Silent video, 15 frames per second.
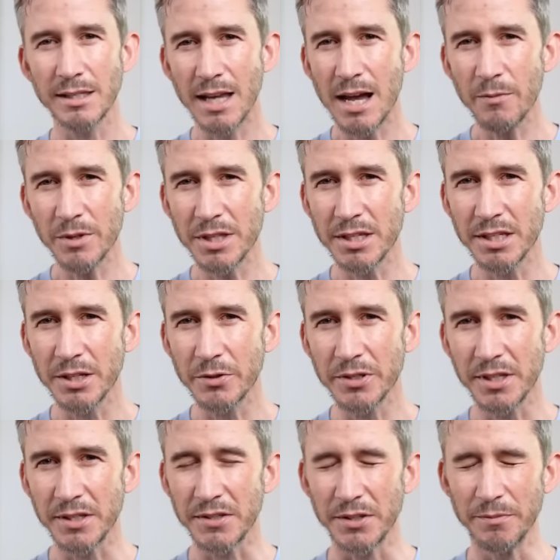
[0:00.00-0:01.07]
start with the skill
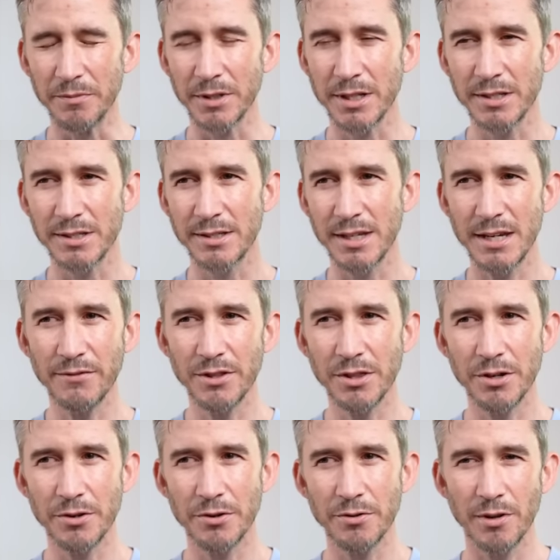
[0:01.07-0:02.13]
system, because even
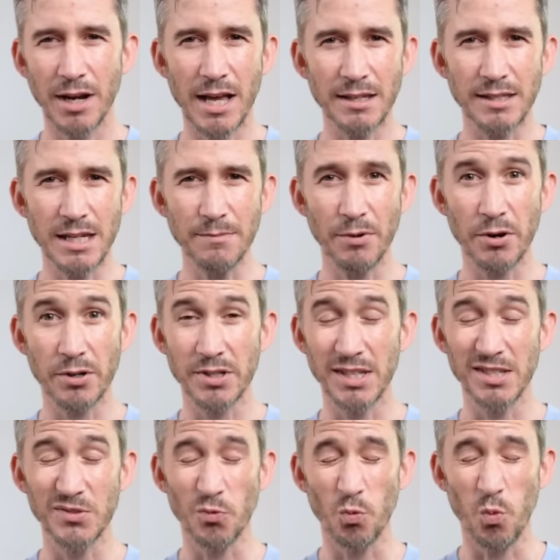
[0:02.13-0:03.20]
though Last Epoch
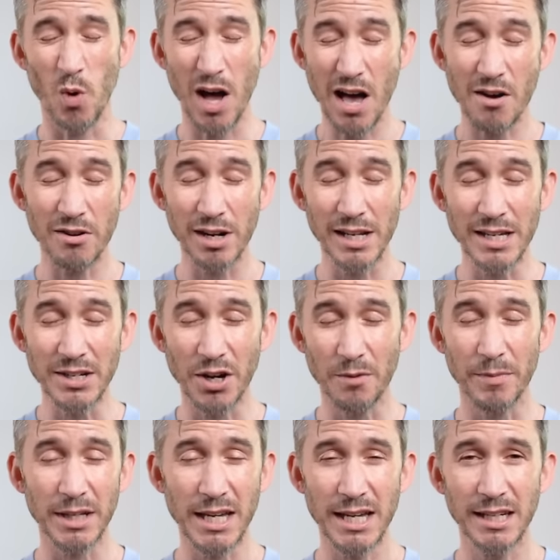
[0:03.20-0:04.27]
is wildly
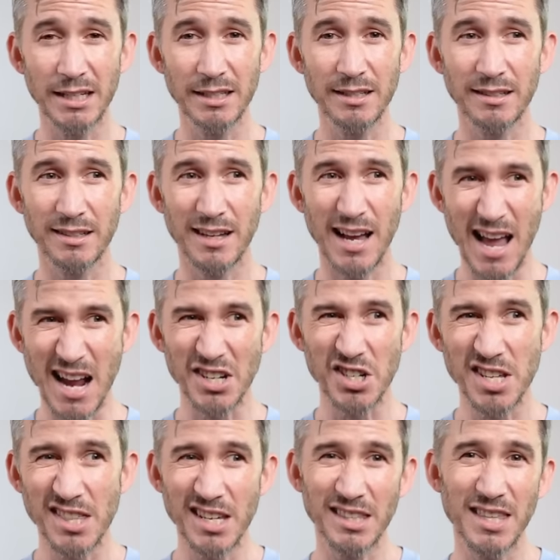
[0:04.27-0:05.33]
complicated, I
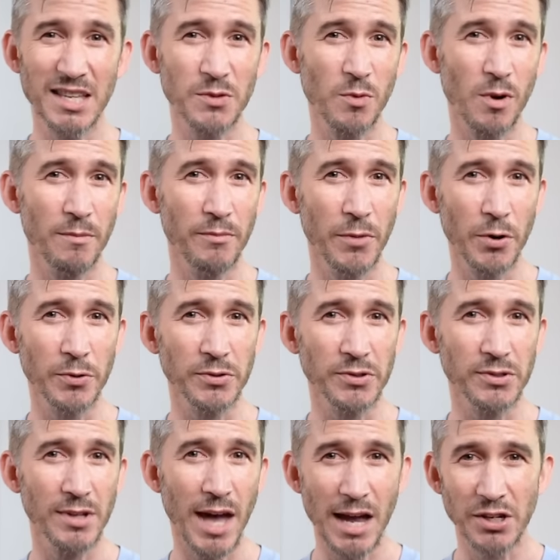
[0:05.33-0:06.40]
actually think that's what
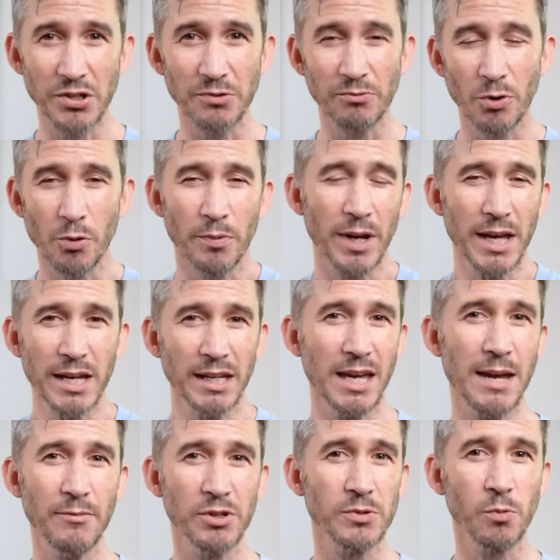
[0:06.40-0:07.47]
most action role-playing
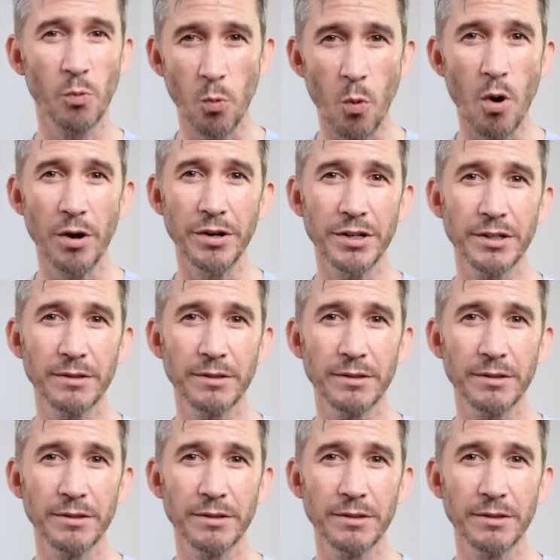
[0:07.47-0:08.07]
gamers want.